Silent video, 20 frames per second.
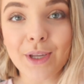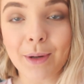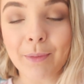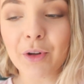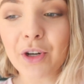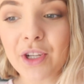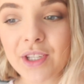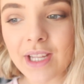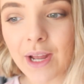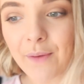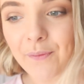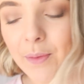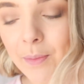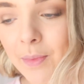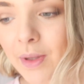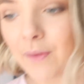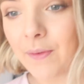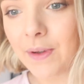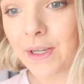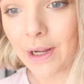So I'm gonna start
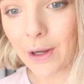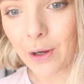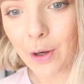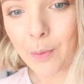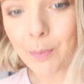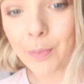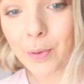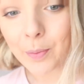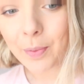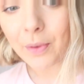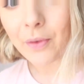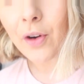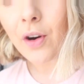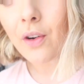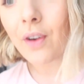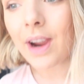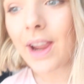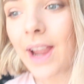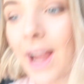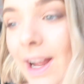filming a video, but
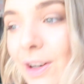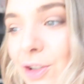before I